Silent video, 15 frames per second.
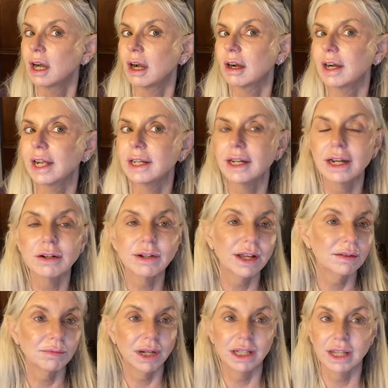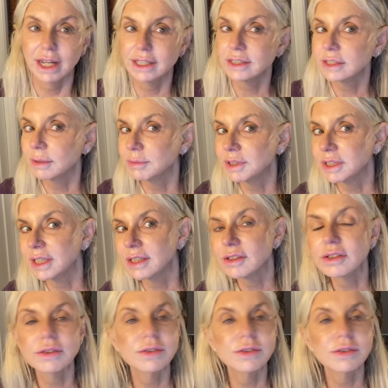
All right, I don't have my lights up today, so